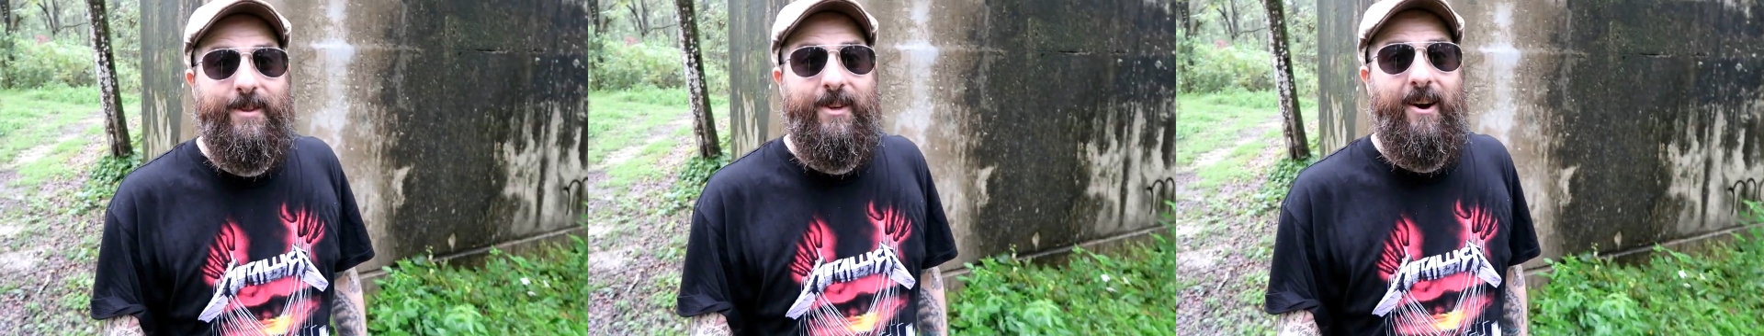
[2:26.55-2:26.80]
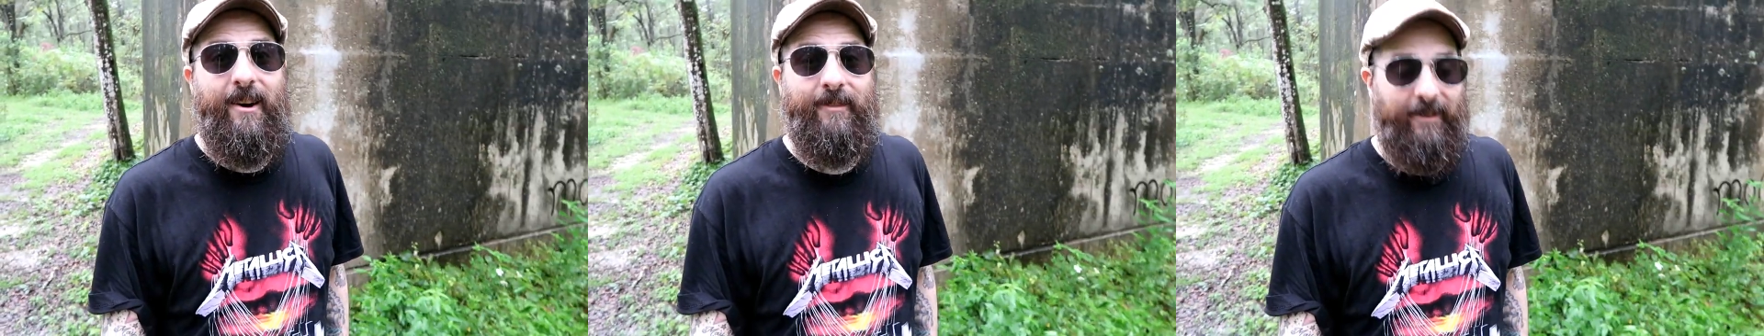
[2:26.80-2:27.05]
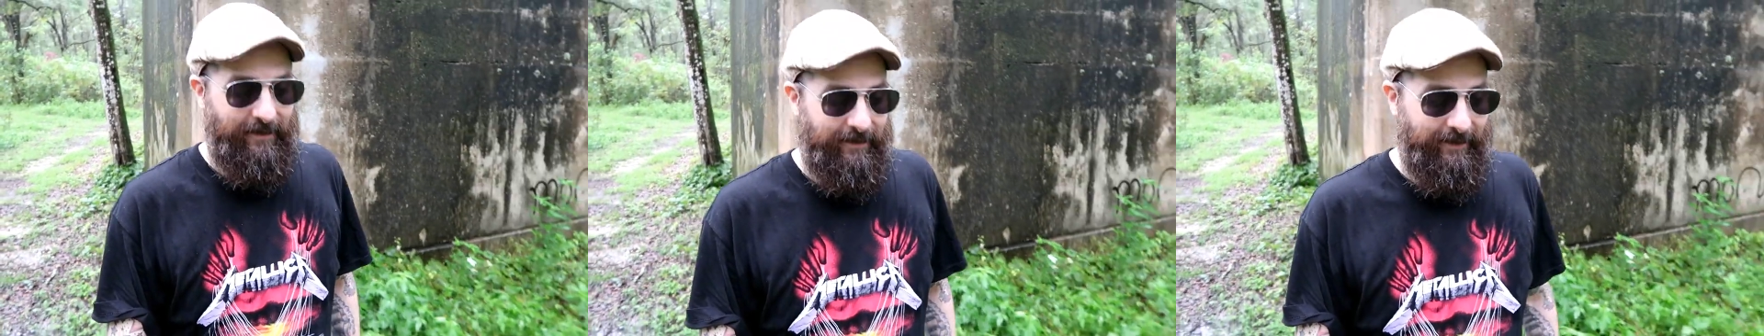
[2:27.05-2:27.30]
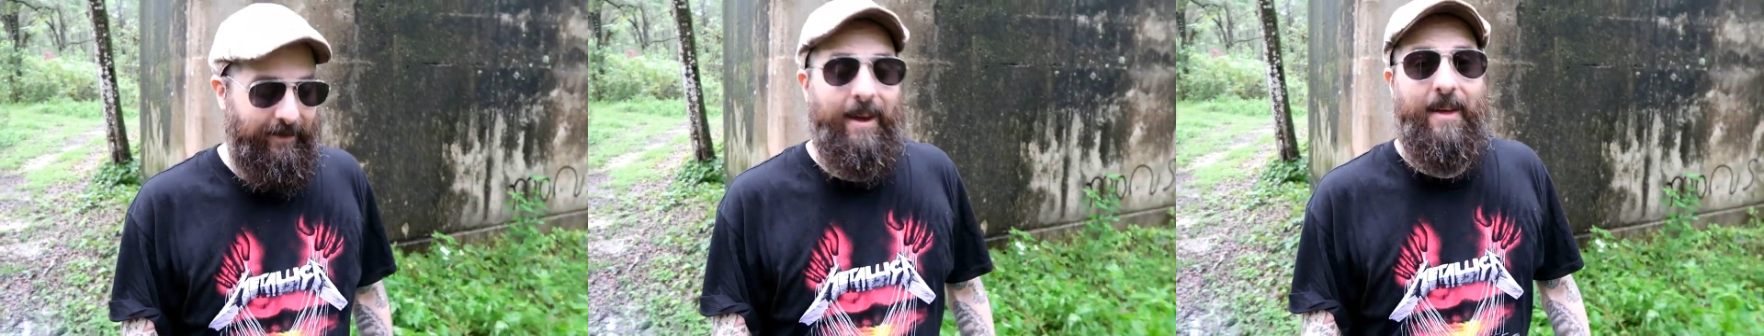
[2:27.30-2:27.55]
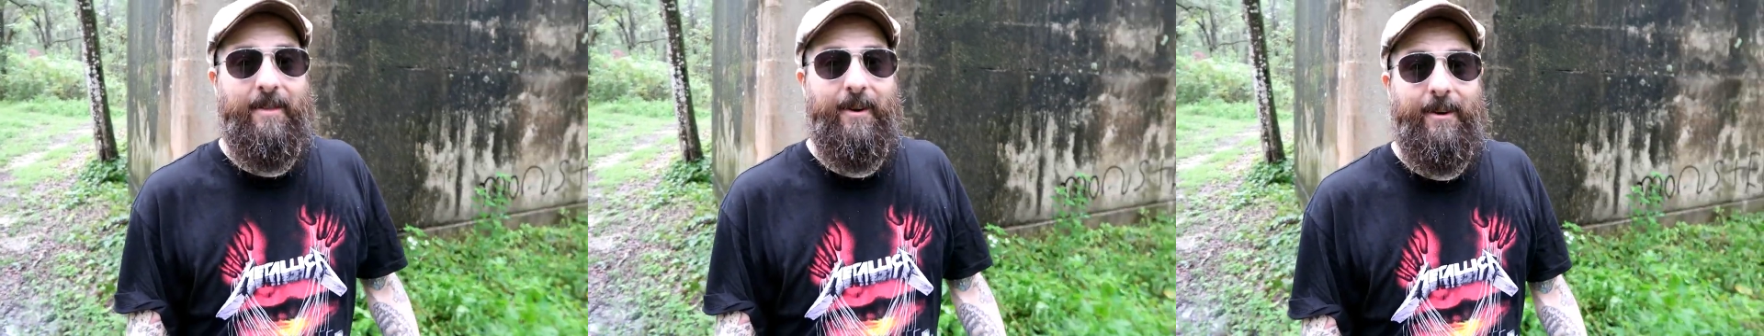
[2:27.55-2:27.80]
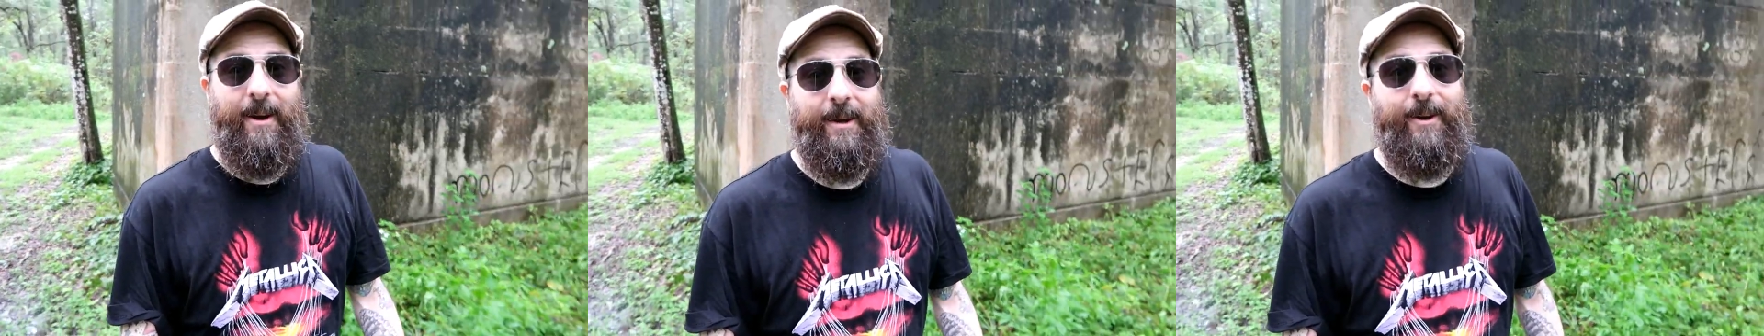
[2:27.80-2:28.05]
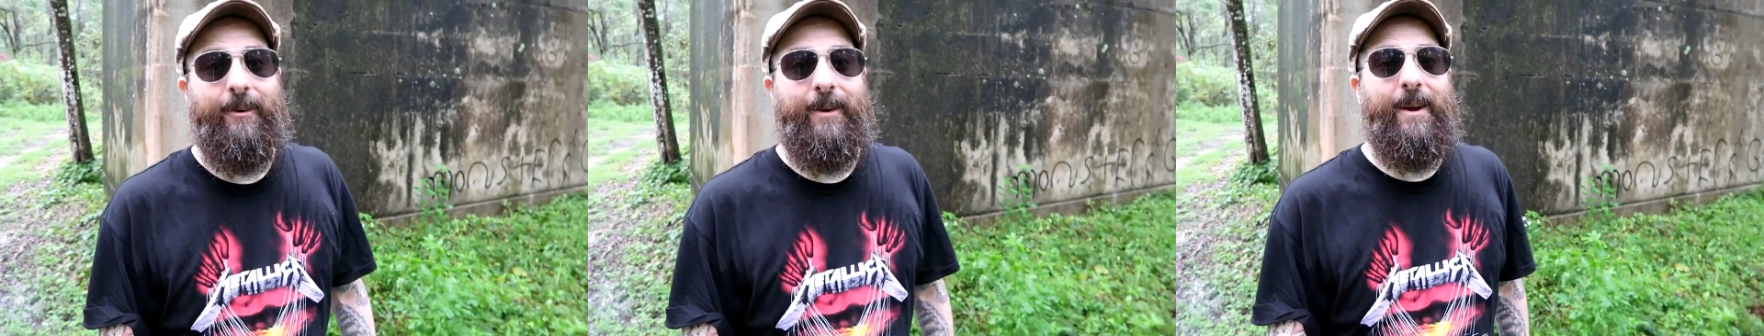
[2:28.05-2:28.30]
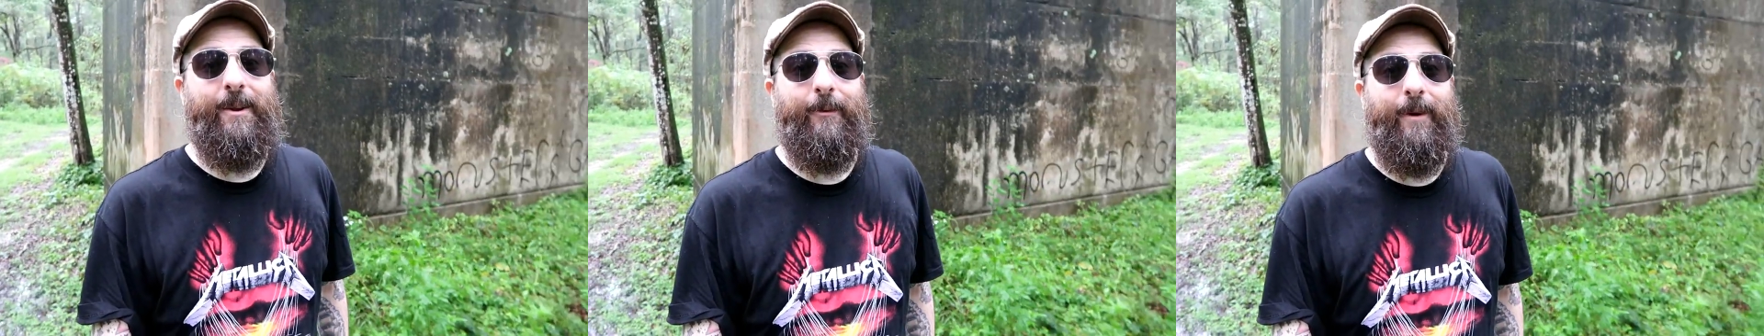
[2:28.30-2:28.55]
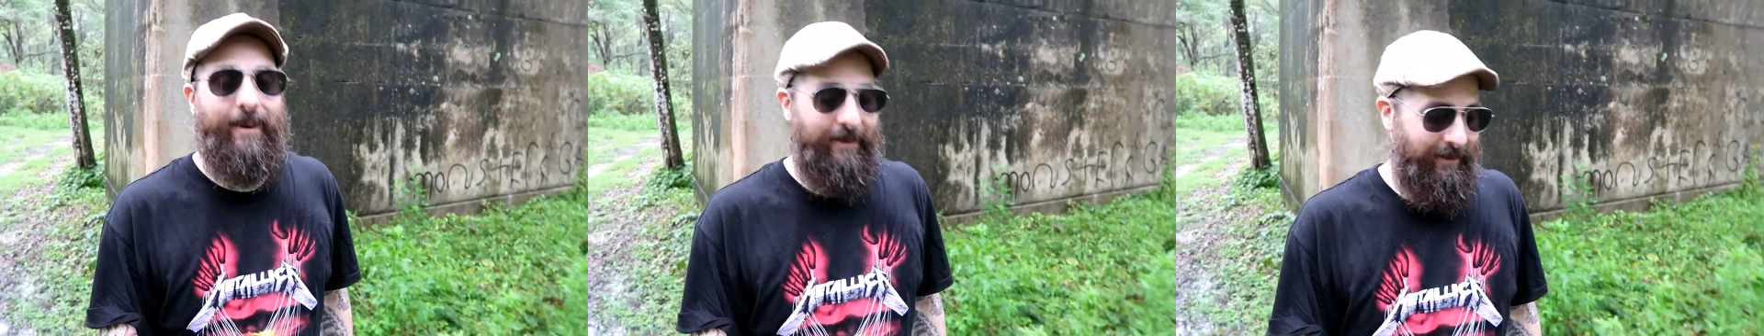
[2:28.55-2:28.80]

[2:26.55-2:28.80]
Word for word: tough. They're not going anywhere.